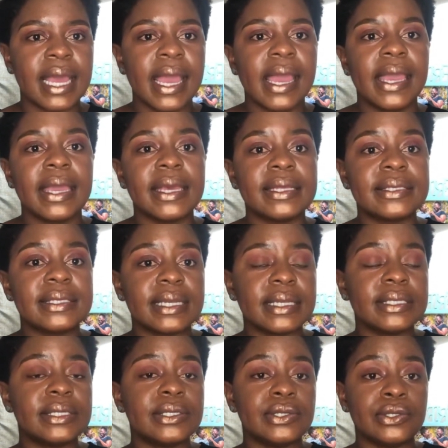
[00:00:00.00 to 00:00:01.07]
he has said,
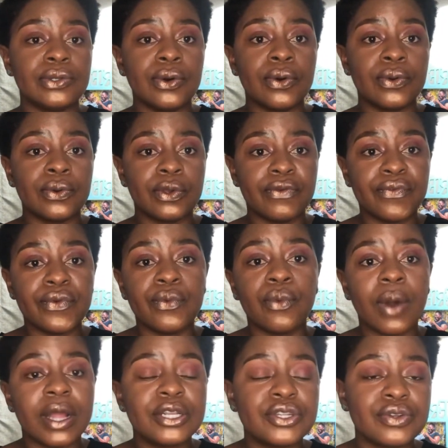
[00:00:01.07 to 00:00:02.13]
if you
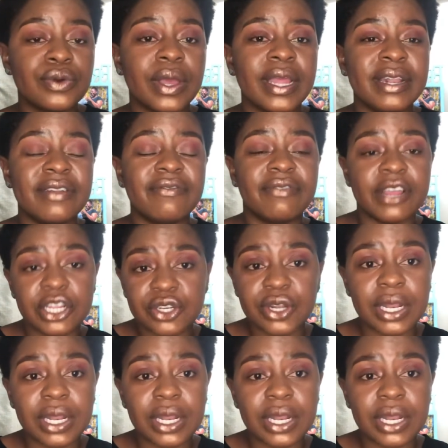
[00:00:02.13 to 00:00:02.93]
want to eventually